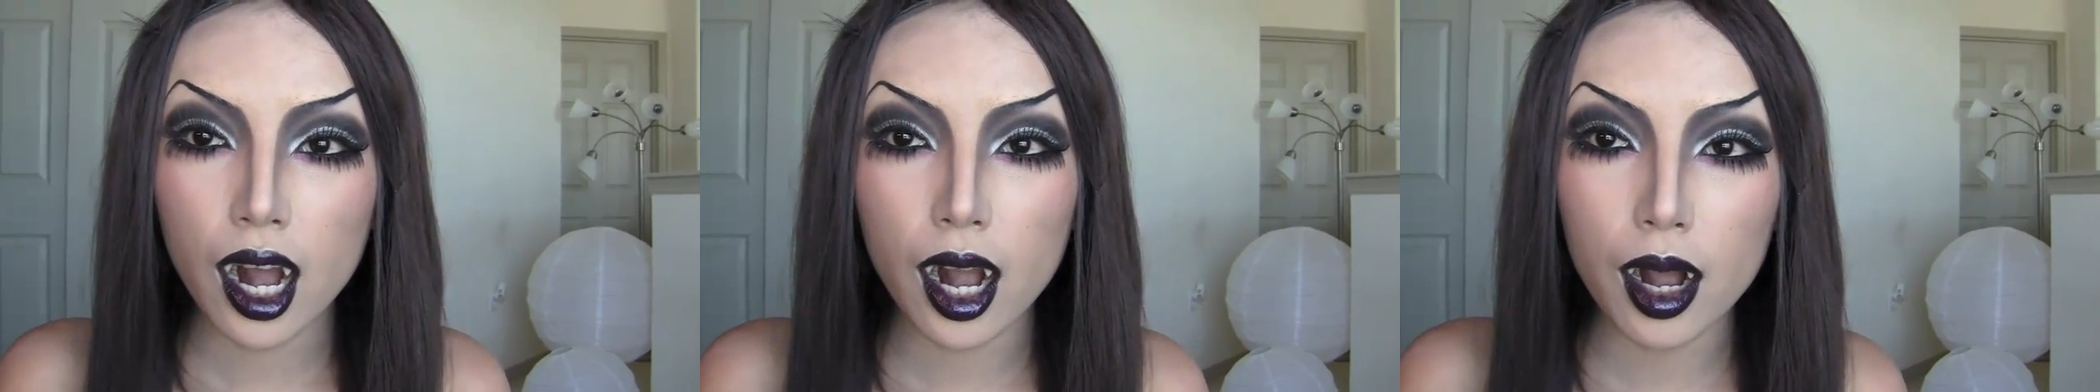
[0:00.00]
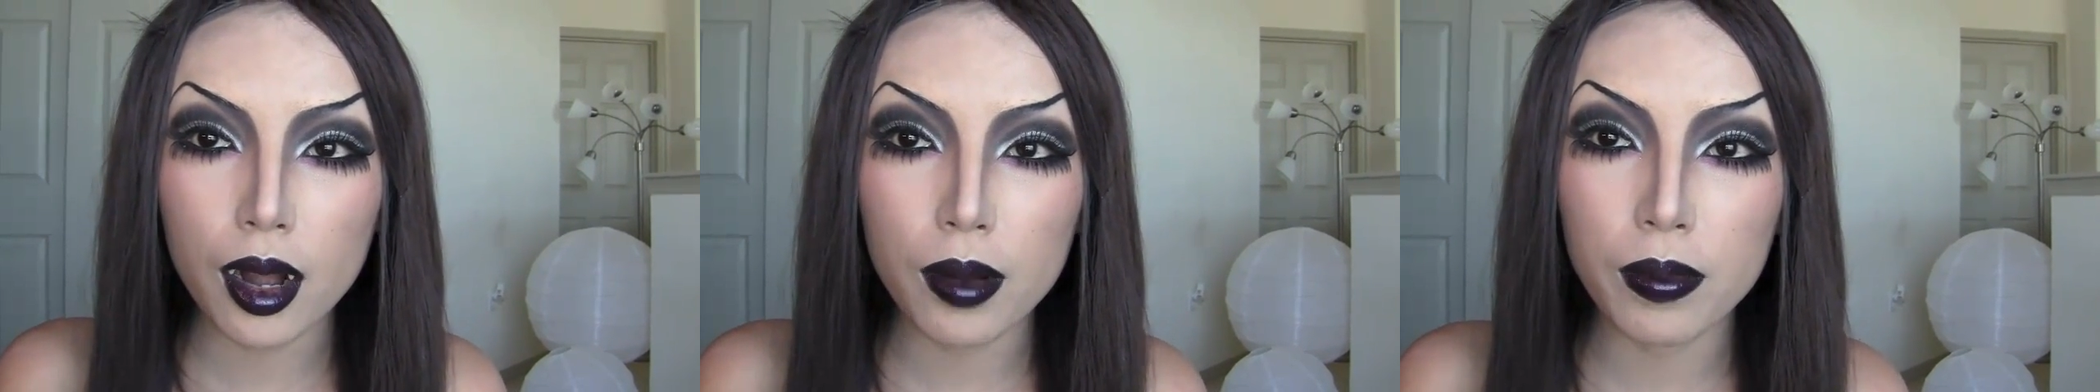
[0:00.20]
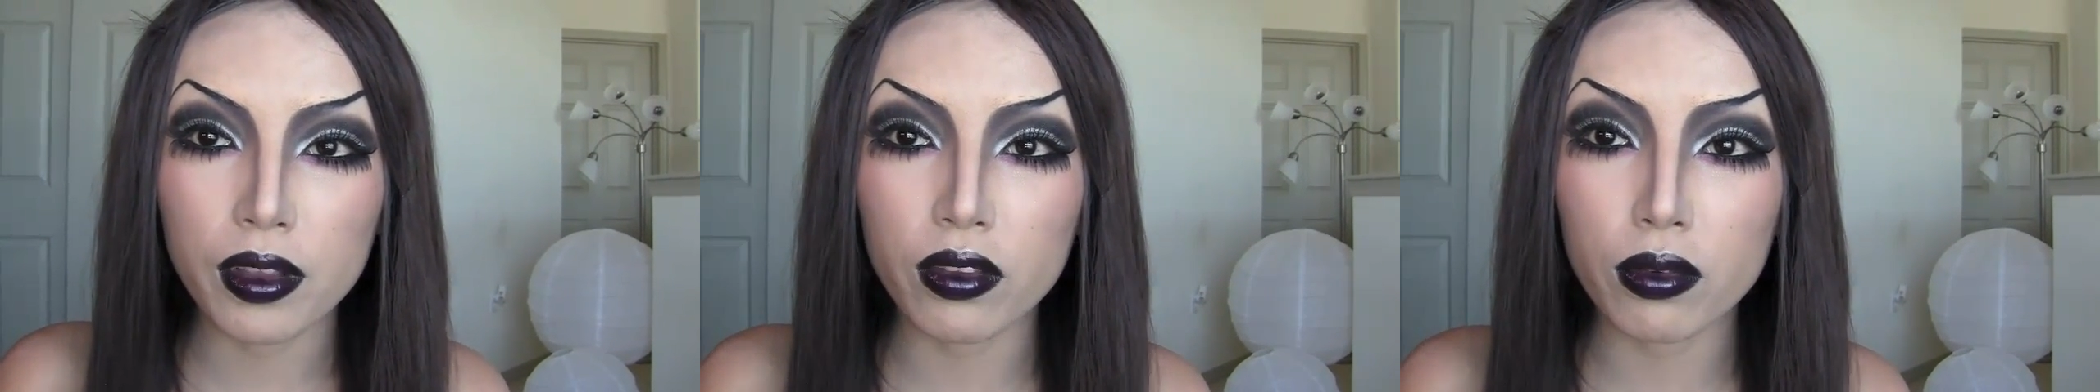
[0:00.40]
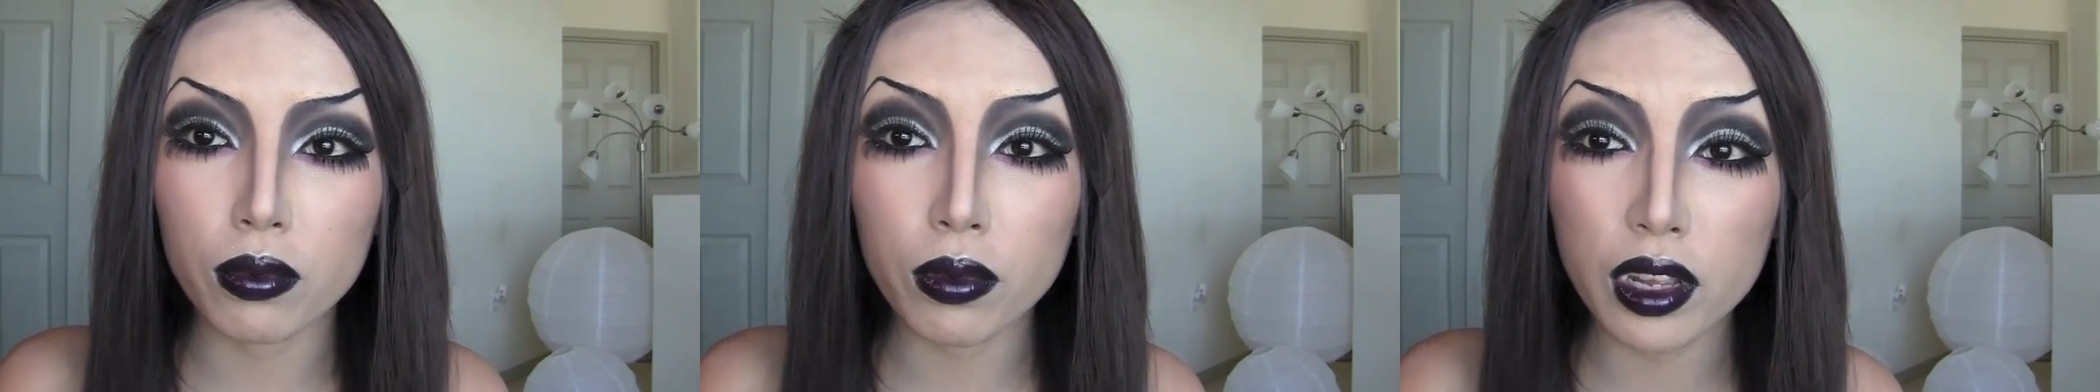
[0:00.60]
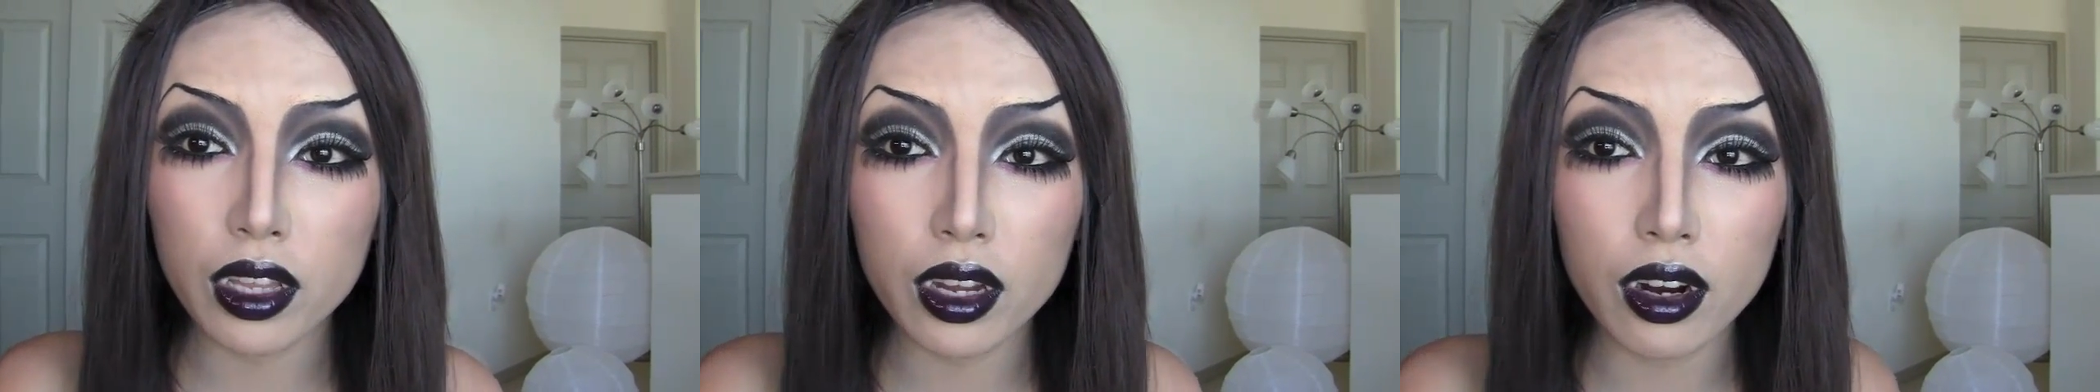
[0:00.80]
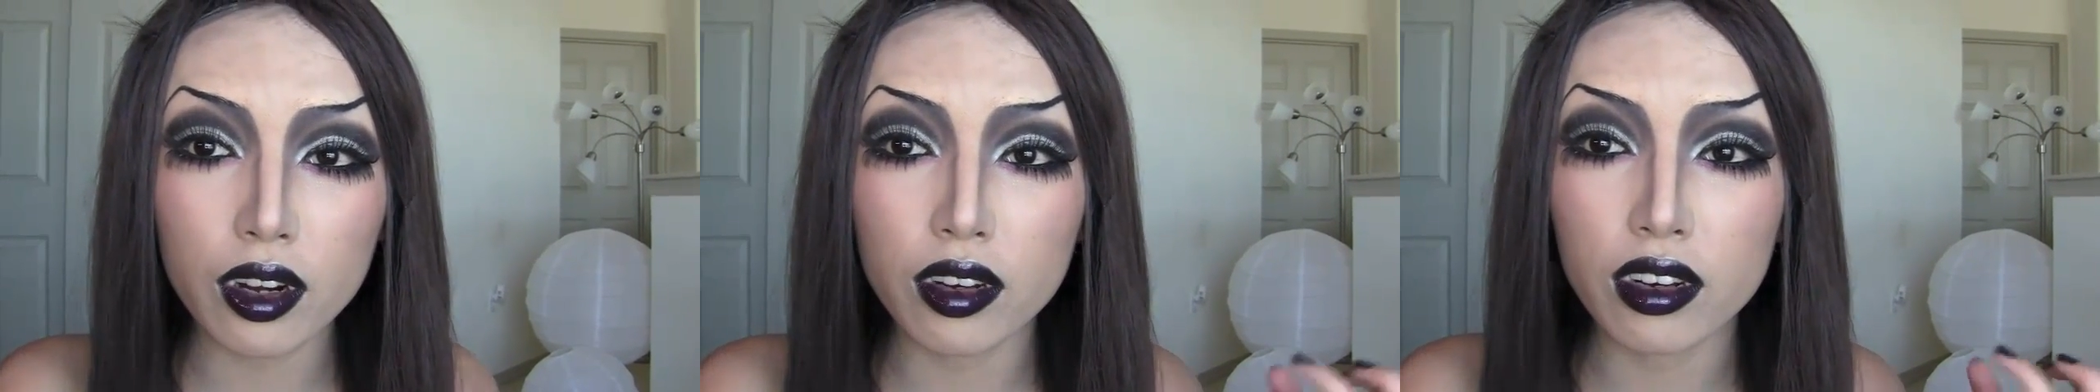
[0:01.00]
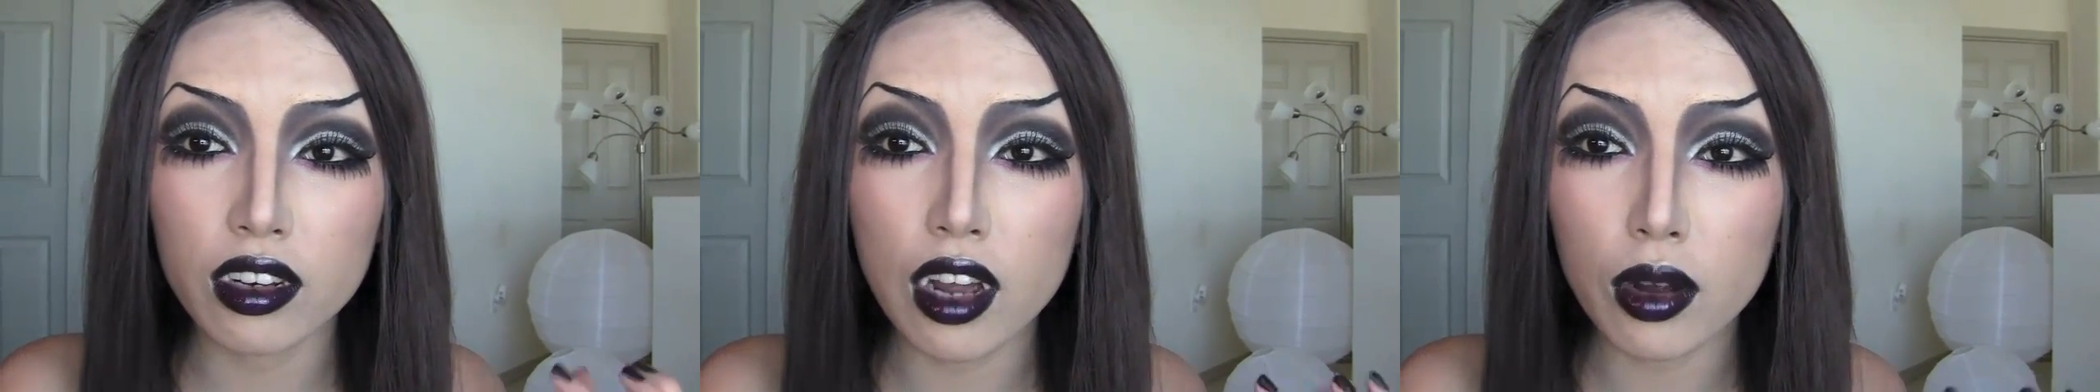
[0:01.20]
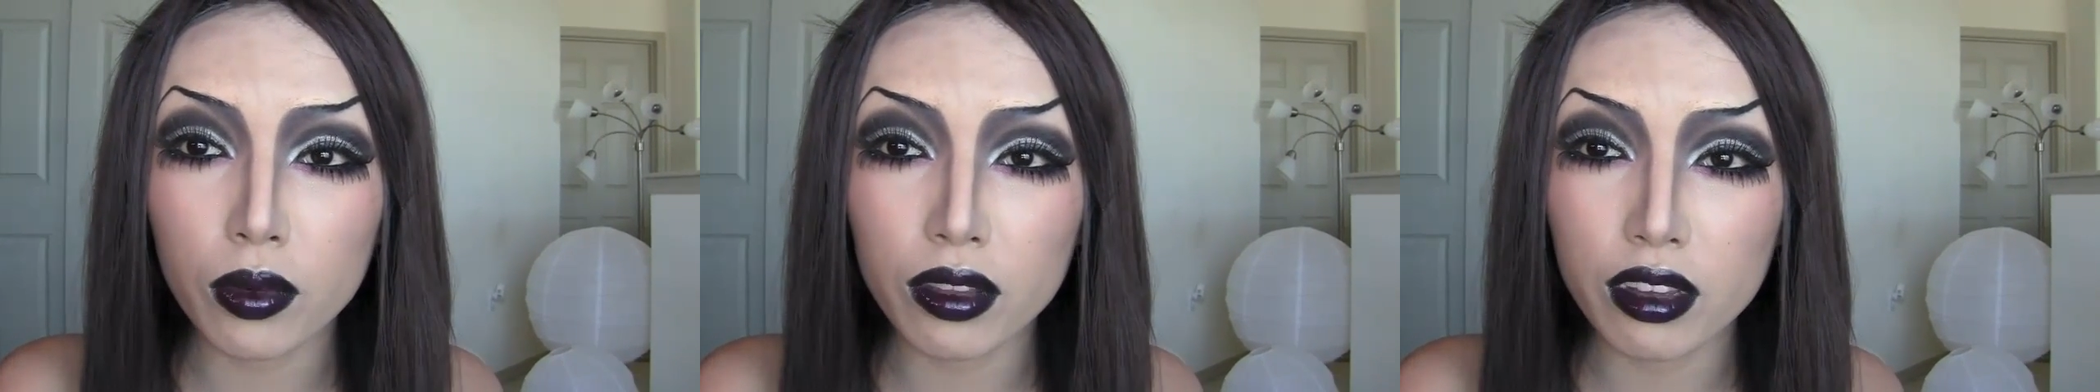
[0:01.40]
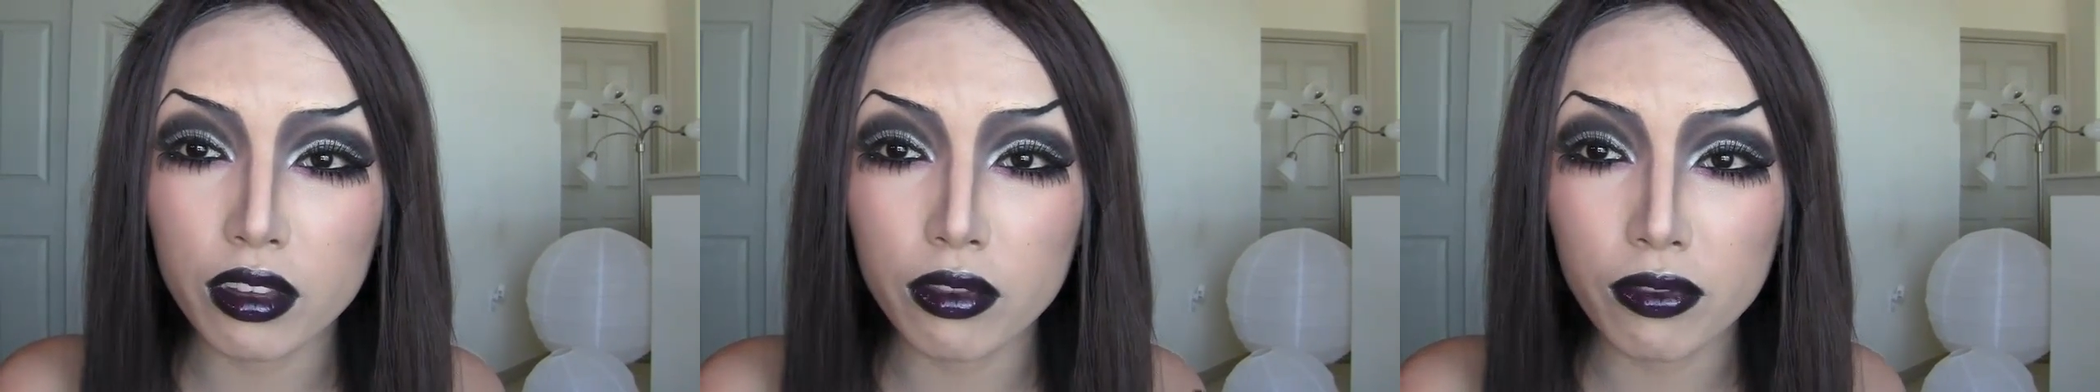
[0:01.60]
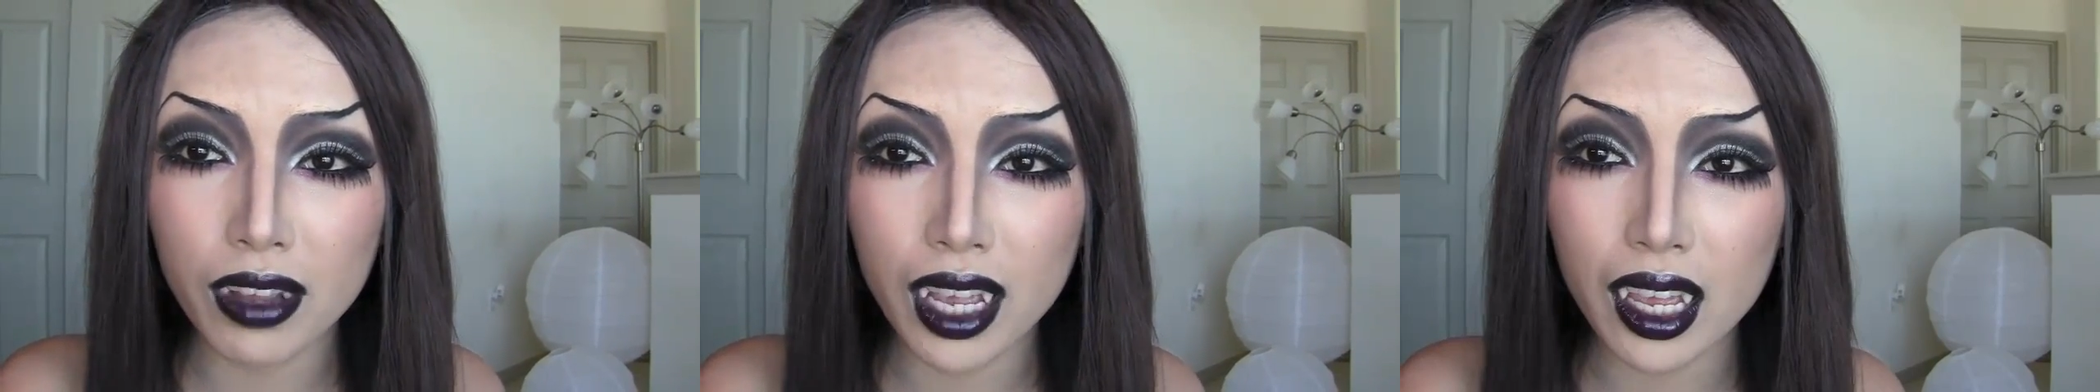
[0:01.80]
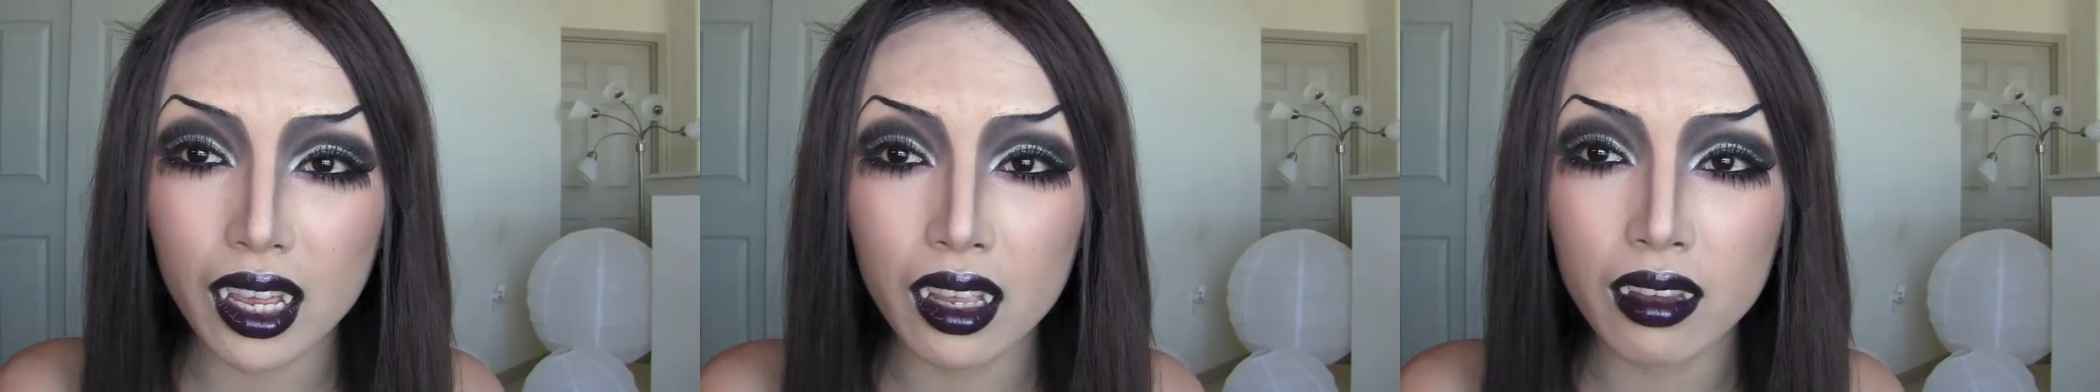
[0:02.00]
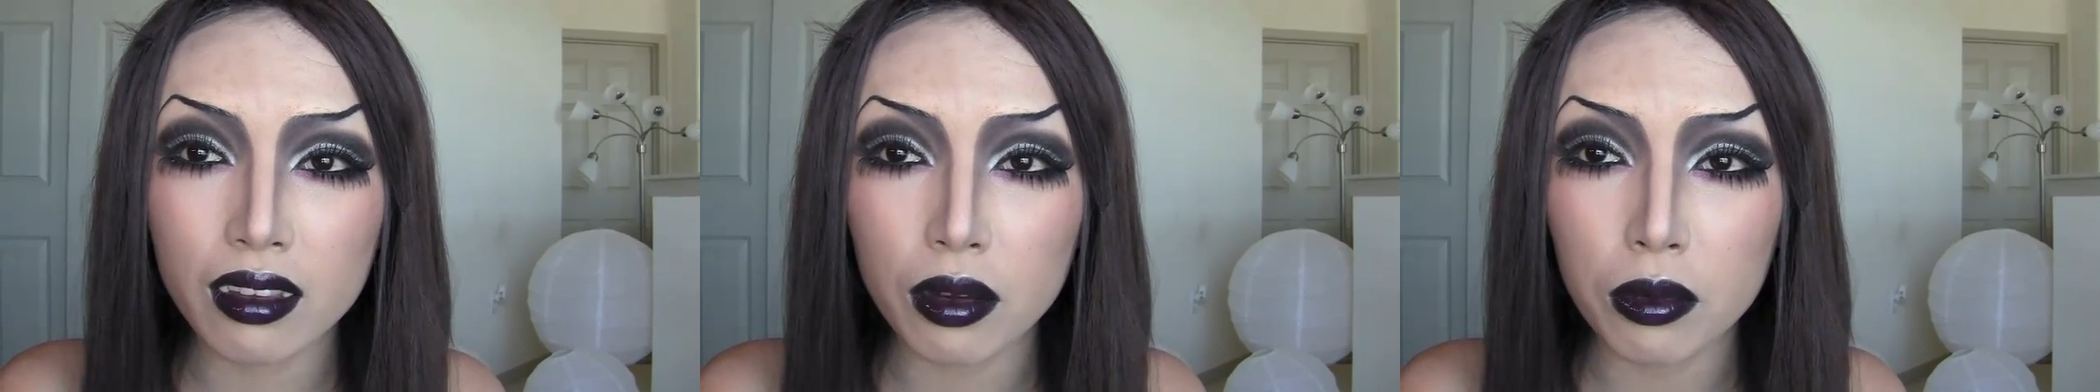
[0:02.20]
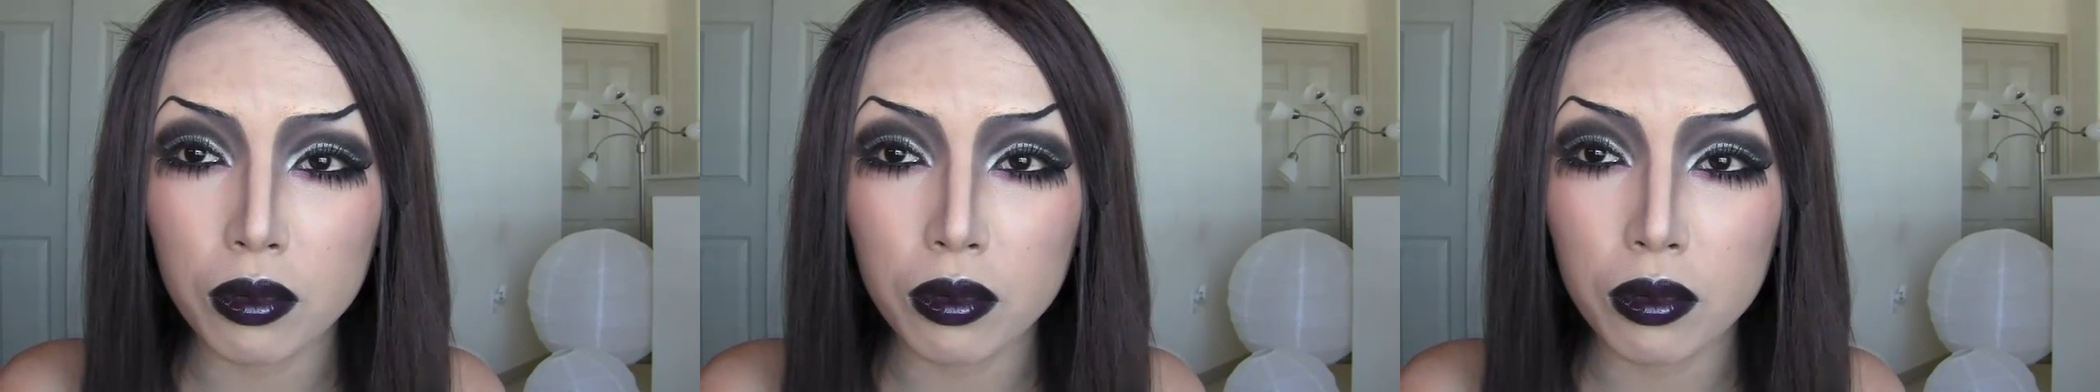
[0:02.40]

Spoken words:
It's really hard to talk with this fangs.